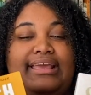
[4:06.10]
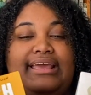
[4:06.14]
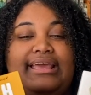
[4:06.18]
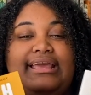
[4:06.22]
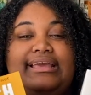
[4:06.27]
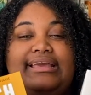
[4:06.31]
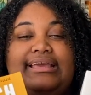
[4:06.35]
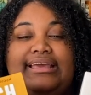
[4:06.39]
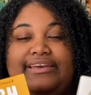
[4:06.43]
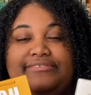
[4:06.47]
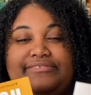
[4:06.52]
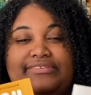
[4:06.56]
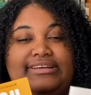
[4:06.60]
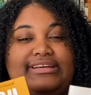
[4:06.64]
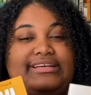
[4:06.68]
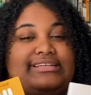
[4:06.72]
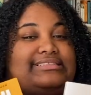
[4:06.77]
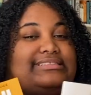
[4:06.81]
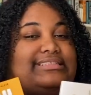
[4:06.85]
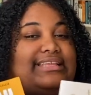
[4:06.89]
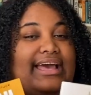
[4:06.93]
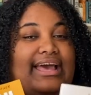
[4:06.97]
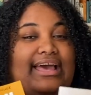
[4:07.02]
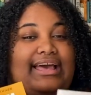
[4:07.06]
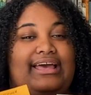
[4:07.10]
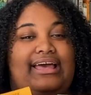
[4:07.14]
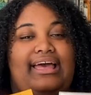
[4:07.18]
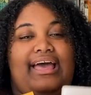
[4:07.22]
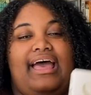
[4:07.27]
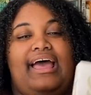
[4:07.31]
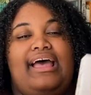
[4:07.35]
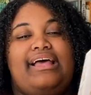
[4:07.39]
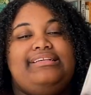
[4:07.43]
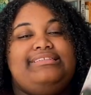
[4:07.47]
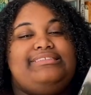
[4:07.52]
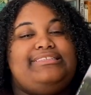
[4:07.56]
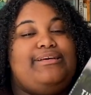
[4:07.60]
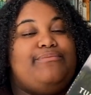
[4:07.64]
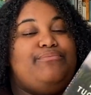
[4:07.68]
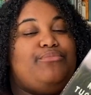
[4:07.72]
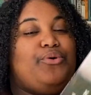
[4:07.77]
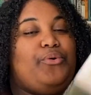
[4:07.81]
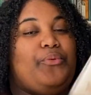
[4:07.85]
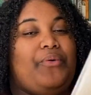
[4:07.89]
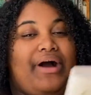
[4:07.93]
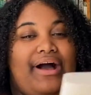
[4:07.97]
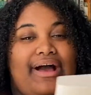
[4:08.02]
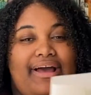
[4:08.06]
in giving us that. Simple
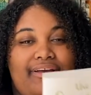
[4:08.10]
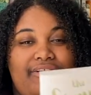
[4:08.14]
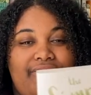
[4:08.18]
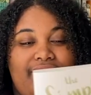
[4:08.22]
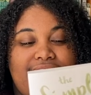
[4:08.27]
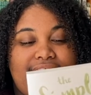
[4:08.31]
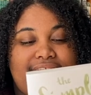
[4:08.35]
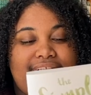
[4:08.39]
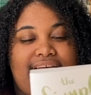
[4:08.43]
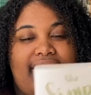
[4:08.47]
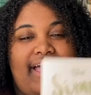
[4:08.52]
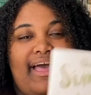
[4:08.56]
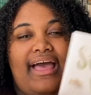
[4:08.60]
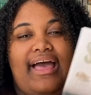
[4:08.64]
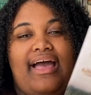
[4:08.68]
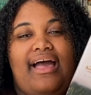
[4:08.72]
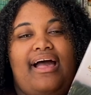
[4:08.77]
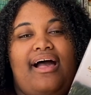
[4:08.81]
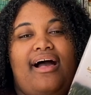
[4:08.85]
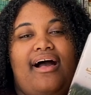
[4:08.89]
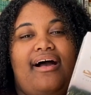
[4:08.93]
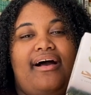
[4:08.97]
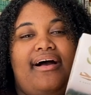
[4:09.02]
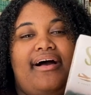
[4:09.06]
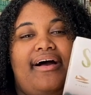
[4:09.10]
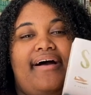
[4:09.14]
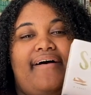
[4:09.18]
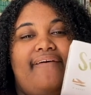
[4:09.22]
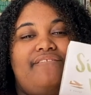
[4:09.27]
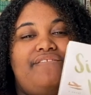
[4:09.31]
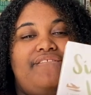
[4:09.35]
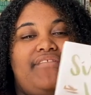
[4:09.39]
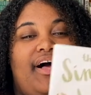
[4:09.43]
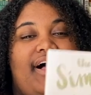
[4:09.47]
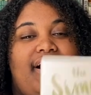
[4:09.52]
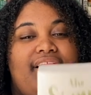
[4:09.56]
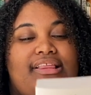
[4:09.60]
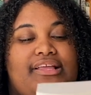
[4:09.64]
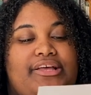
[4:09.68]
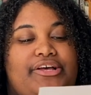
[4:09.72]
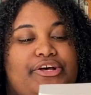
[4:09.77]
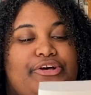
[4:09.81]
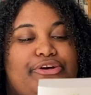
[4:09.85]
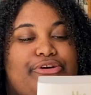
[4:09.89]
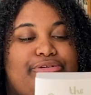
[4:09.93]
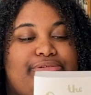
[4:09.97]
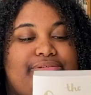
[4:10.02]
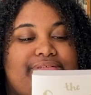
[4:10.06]
Wild
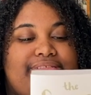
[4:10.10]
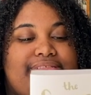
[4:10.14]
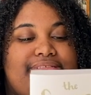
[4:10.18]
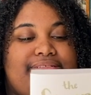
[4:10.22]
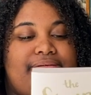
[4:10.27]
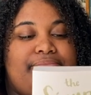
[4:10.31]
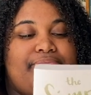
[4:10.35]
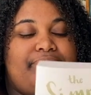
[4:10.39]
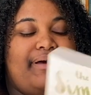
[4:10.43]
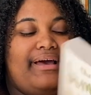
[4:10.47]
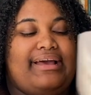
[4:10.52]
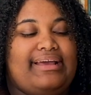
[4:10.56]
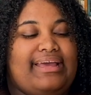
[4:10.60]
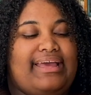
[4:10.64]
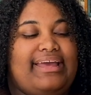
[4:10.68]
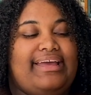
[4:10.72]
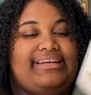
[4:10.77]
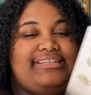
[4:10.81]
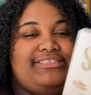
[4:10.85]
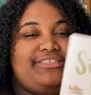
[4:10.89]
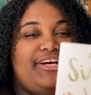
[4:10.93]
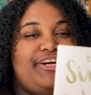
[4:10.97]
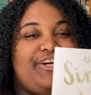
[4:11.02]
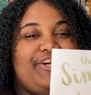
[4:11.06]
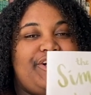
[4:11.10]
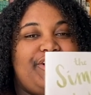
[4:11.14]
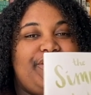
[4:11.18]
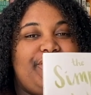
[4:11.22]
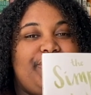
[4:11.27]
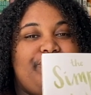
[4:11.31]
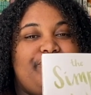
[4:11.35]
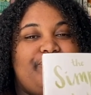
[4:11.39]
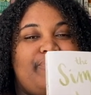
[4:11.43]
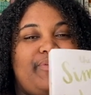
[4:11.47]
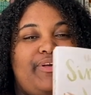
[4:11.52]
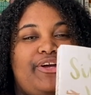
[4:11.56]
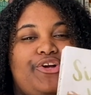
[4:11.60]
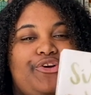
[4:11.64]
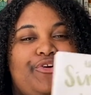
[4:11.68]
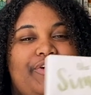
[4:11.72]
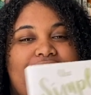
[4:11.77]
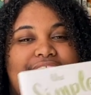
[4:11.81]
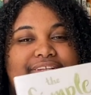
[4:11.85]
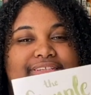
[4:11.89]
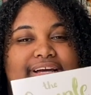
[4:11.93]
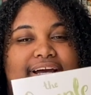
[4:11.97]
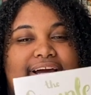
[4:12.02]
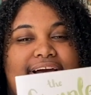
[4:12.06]
follows, by Kaya Tucker,
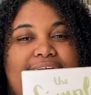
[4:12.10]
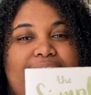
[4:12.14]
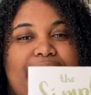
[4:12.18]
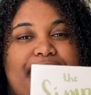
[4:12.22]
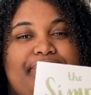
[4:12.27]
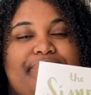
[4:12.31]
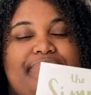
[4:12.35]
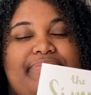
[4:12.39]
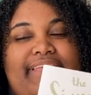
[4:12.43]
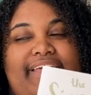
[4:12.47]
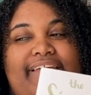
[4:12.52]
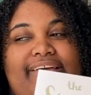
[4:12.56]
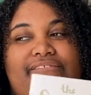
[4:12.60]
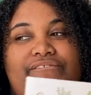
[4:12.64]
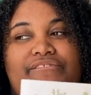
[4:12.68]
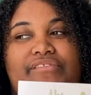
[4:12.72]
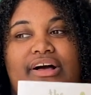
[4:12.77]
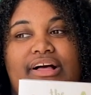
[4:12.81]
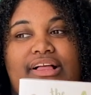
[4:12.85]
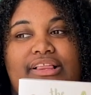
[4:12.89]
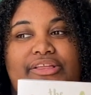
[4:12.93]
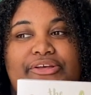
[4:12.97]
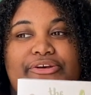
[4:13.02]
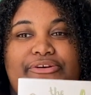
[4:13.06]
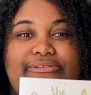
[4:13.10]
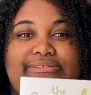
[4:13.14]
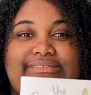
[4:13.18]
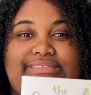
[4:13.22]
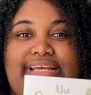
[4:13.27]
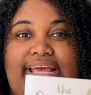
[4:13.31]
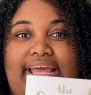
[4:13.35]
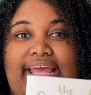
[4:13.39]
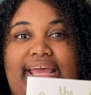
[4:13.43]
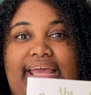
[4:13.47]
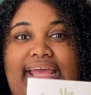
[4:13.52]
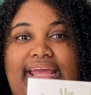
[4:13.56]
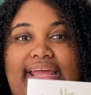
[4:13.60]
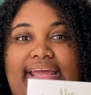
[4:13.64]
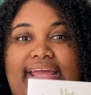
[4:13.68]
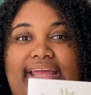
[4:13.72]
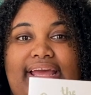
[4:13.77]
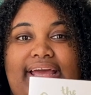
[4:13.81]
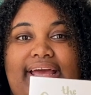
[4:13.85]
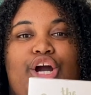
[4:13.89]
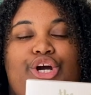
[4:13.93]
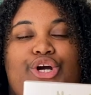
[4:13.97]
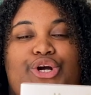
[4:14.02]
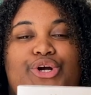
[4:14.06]
great time. It follows a
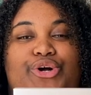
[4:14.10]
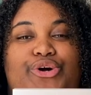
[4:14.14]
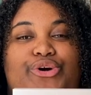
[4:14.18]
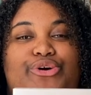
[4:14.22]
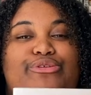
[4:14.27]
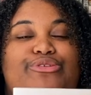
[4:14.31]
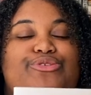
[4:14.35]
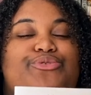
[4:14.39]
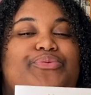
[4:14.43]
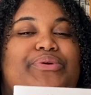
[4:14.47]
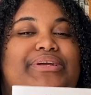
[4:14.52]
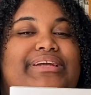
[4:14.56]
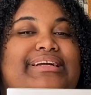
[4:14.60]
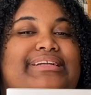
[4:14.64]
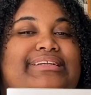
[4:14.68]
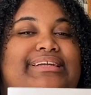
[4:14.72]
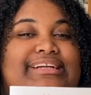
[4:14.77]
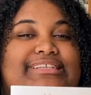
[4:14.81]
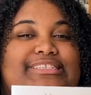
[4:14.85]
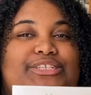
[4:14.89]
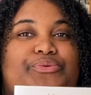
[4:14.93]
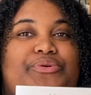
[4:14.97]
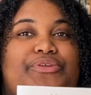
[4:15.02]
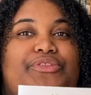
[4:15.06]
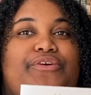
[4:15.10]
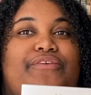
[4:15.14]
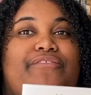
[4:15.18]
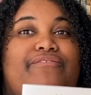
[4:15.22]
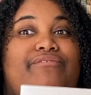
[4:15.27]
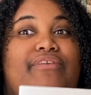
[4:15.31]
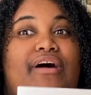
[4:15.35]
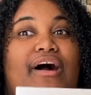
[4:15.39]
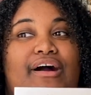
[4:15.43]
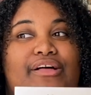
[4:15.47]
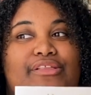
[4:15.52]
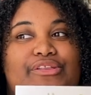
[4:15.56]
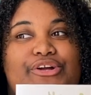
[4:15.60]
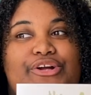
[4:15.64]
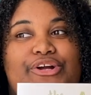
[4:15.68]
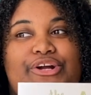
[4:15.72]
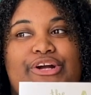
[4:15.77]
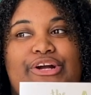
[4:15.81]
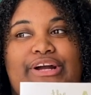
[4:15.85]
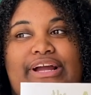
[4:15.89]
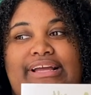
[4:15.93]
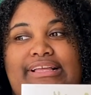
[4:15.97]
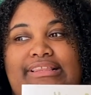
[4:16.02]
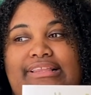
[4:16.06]
girl who's reconnecting with her
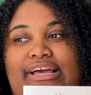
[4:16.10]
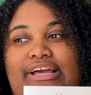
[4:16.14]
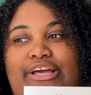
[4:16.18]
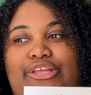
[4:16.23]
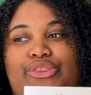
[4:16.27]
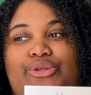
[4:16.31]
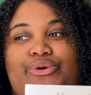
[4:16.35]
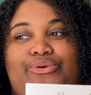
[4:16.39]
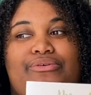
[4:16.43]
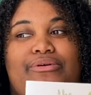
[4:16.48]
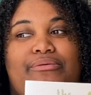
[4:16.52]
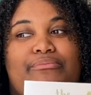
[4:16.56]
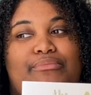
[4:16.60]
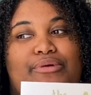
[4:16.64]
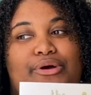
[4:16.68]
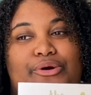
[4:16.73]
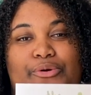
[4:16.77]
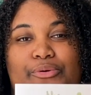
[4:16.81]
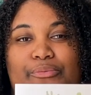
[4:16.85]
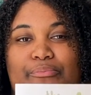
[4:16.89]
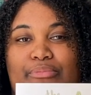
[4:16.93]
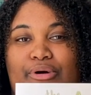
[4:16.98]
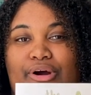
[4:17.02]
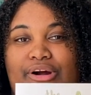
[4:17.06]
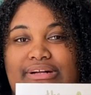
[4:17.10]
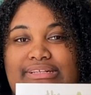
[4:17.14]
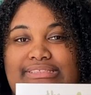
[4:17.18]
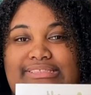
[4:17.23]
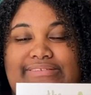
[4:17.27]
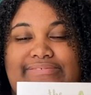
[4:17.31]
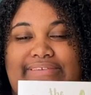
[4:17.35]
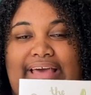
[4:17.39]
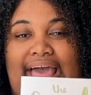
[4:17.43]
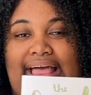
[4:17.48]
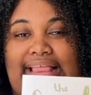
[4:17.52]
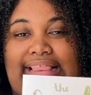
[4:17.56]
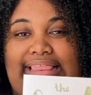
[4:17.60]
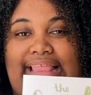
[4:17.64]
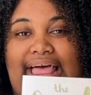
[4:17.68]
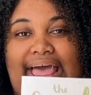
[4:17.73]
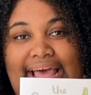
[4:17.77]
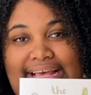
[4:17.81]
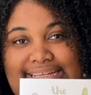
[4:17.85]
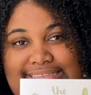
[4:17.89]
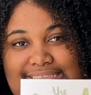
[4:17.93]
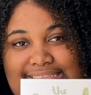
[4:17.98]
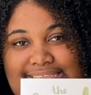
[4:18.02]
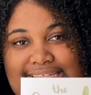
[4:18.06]
father in like the remote parts of
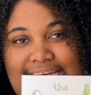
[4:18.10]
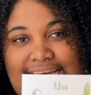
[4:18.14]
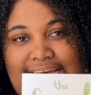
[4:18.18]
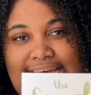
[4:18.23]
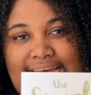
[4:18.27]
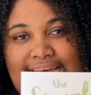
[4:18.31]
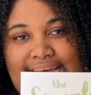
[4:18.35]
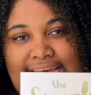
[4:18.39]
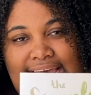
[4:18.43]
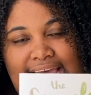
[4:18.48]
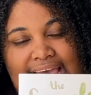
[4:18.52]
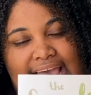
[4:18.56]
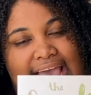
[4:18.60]
Alaska,